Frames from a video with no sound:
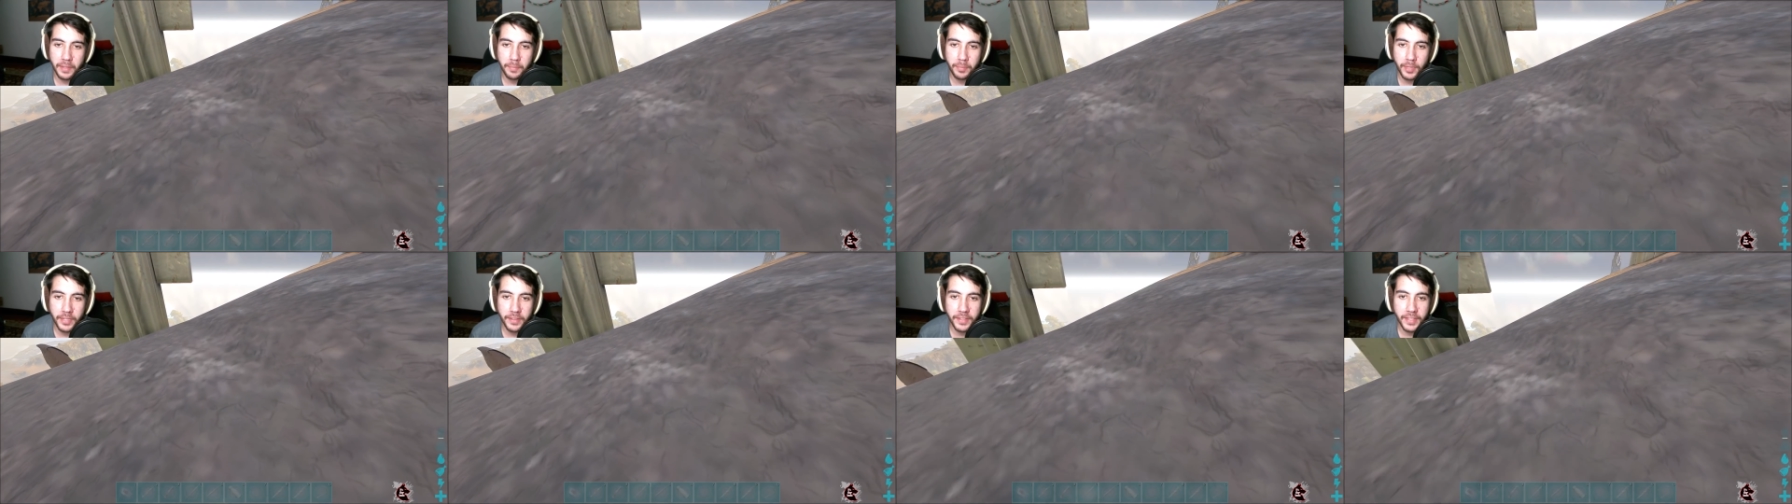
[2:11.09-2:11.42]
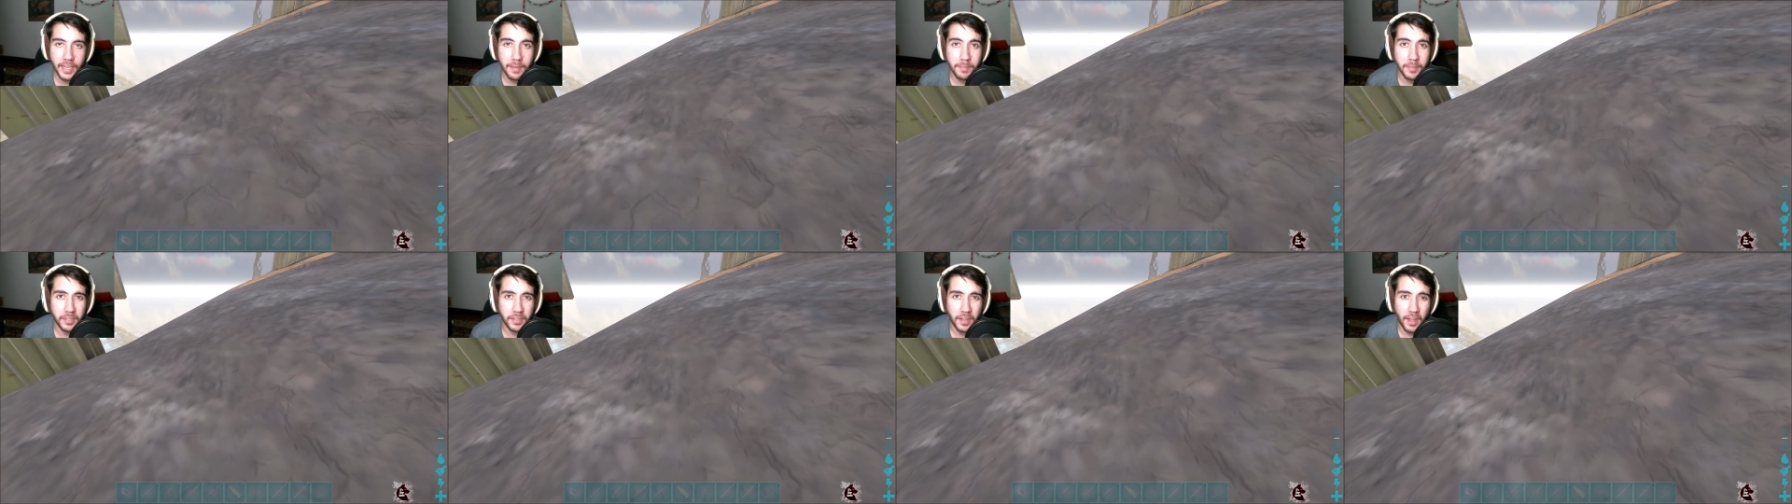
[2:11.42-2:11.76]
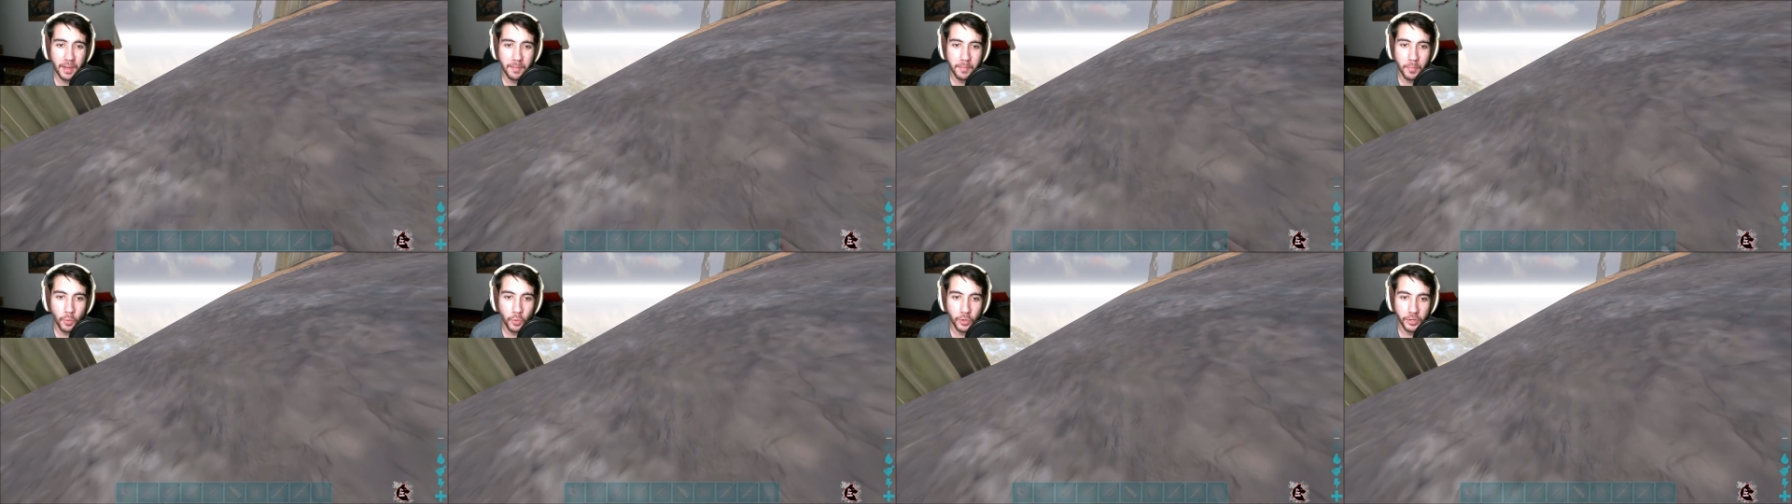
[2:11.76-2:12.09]
They play the game a
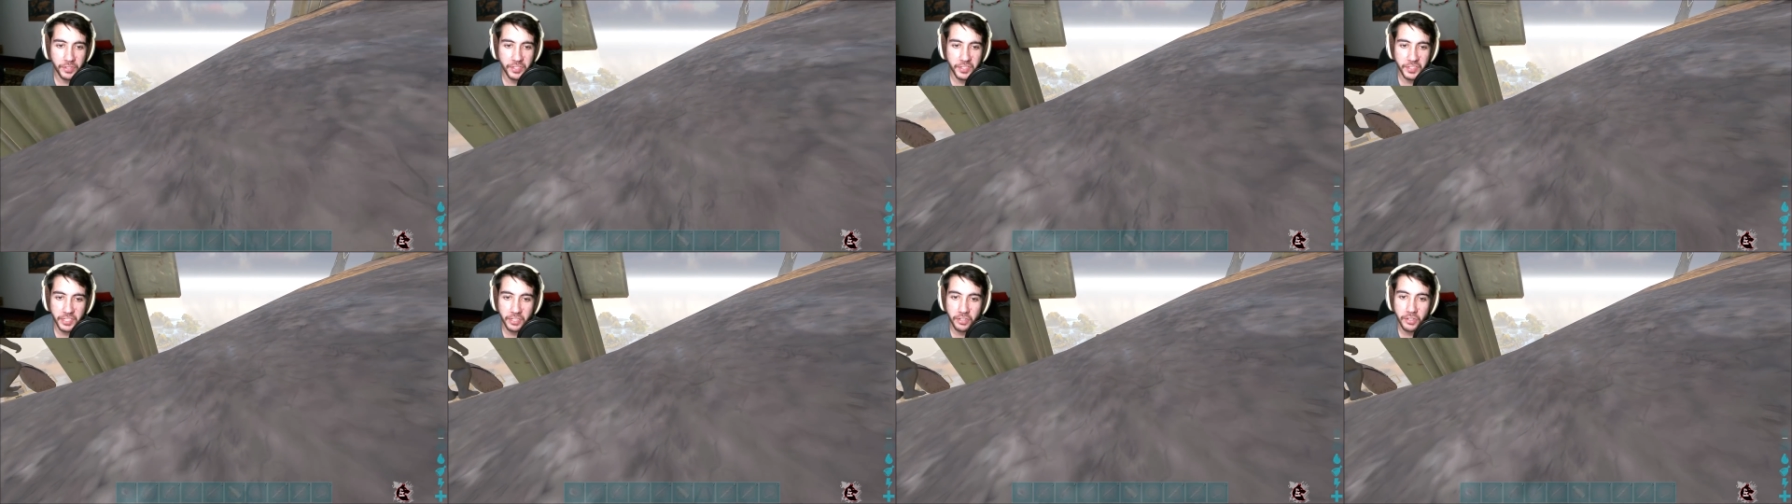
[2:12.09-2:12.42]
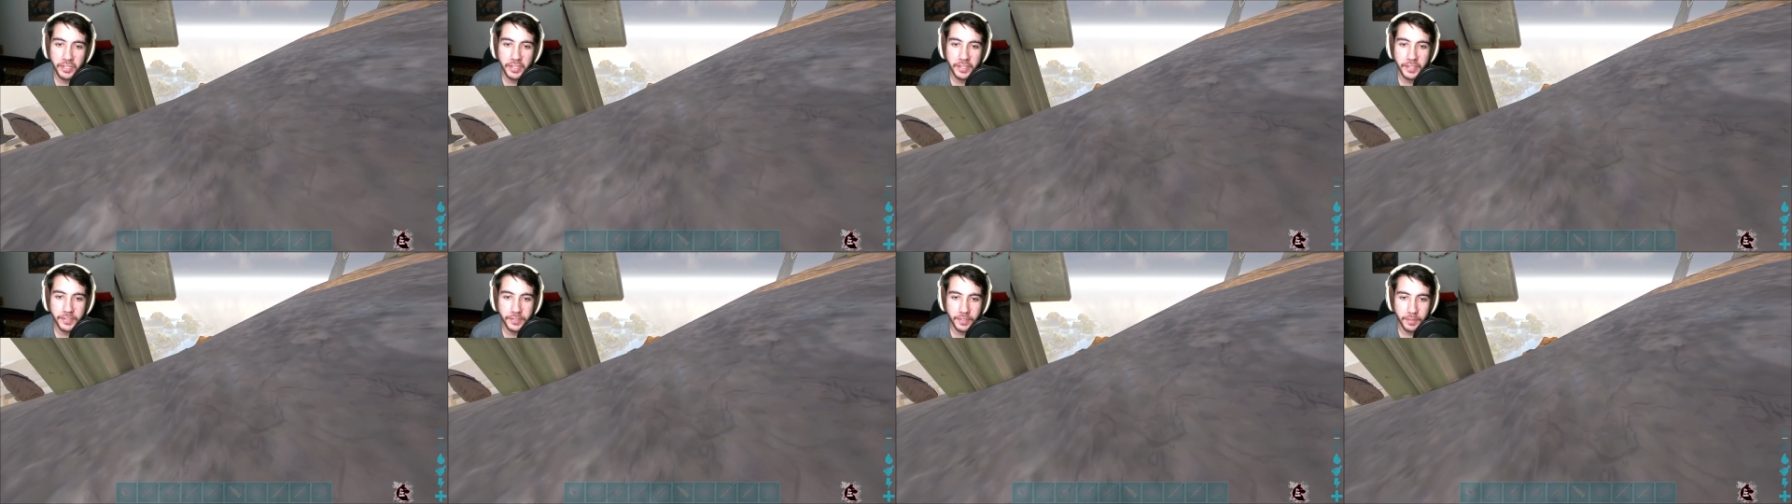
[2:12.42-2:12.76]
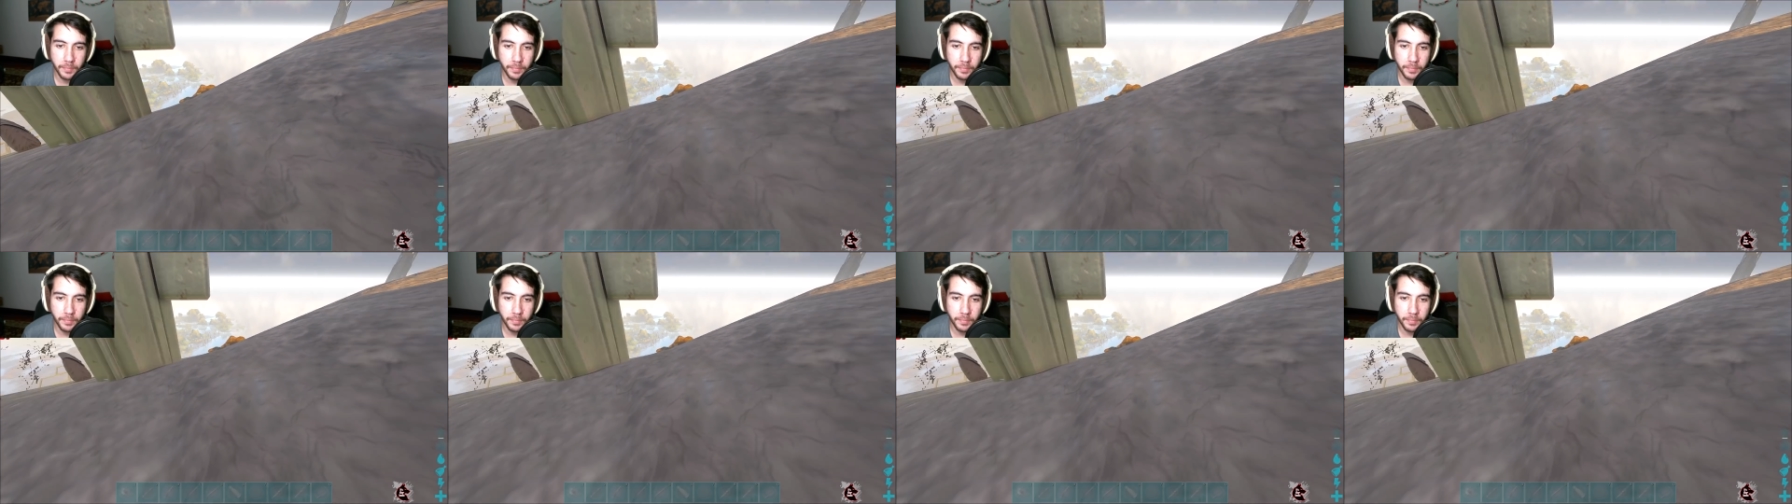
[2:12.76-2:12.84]
lot more serious.